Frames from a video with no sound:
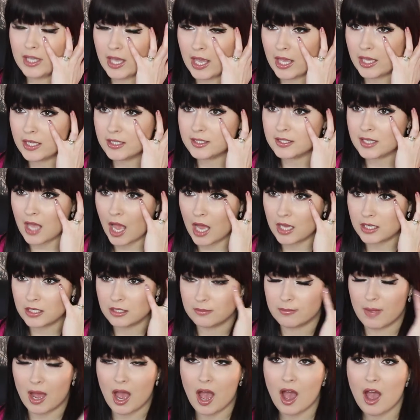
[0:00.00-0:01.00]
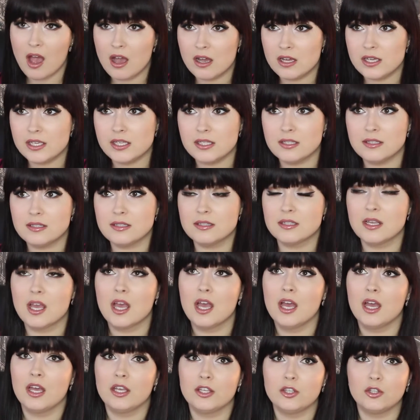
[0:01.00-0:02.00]
cakes under my eyes,
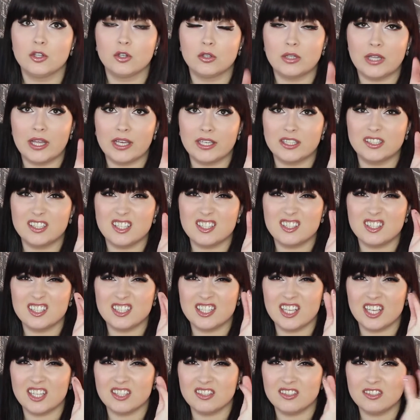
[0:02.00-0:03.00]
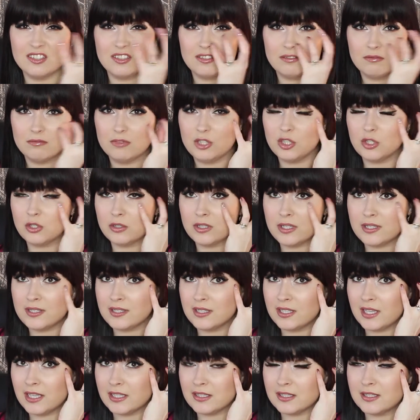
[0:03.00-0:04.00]
you know, like doesn't get
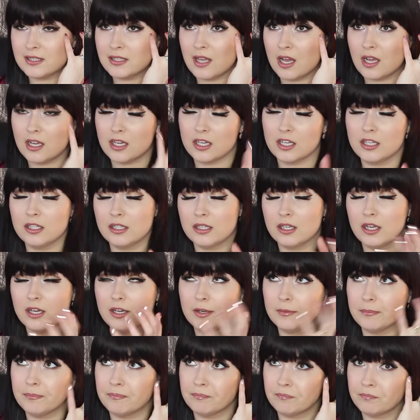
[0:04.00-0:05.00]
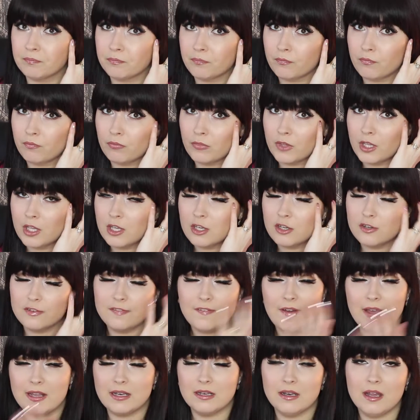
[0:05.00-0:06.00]
stuck in
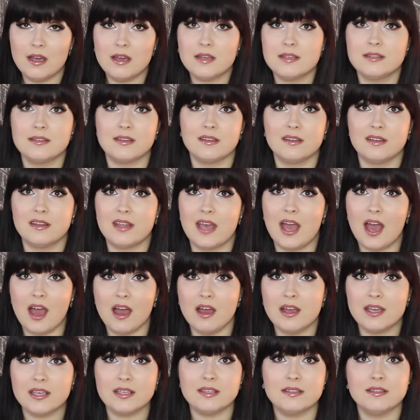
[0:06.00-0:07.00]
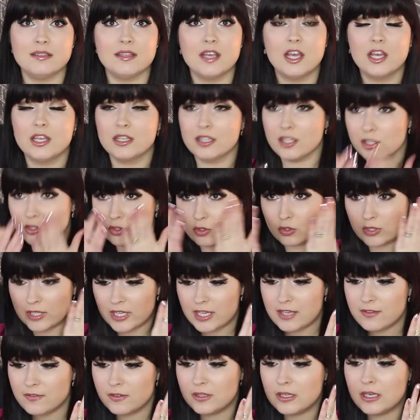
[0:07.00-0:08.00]
fine lines under the eyes, gets on
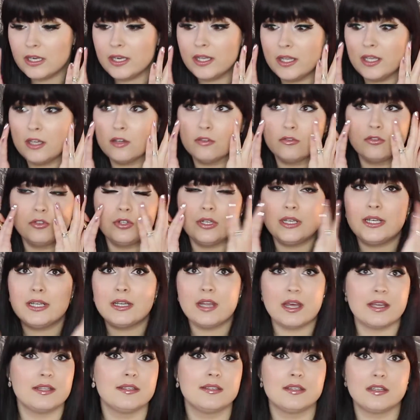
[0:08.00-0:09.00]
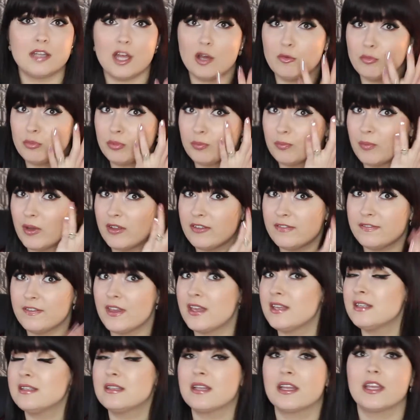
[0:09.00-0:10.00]
evenly, really lighten up my
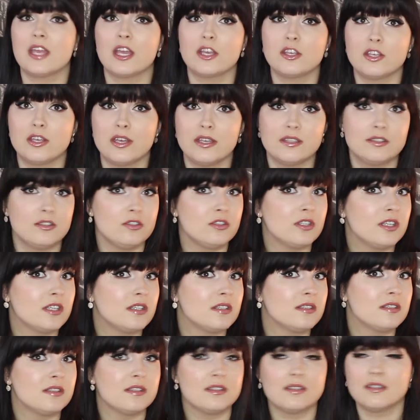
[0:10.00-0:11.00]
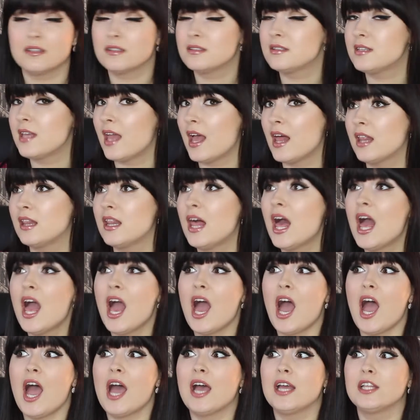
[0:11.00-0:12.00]
face, like as you can tell,
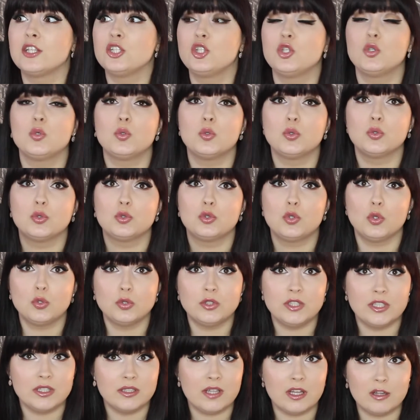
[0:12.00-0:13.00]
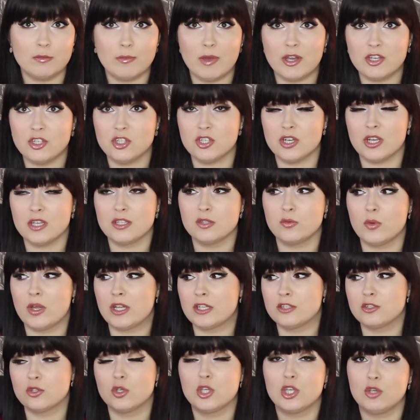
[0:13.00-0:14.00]
and you don't need that much as
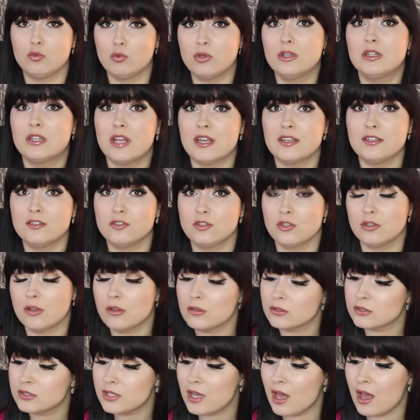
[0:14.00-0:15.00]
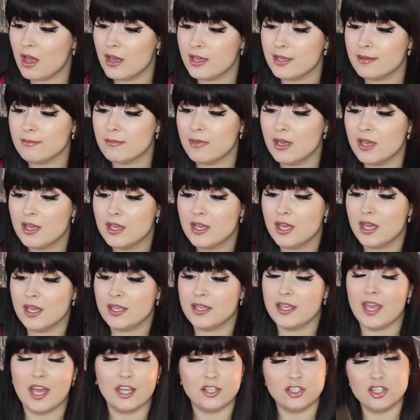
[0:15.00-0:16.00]
well, so it will last you a long time.
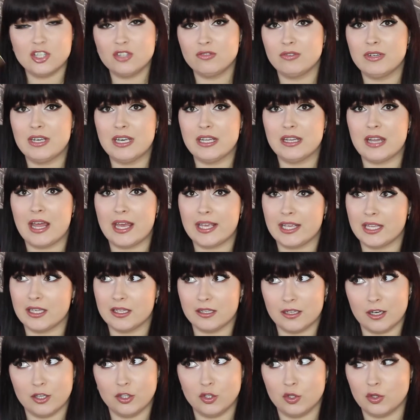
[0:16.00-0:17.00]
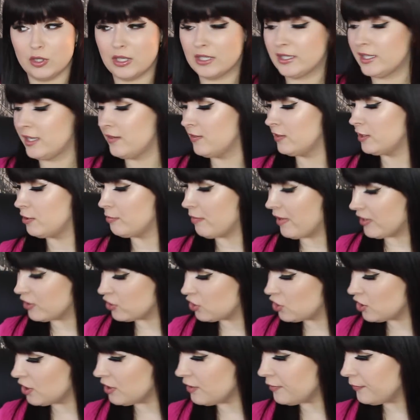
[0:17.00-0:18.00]
Yeah, I just really like it and I thought I'll give it a
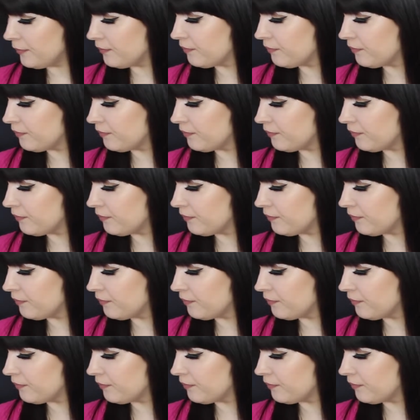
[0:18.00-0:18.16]
mention.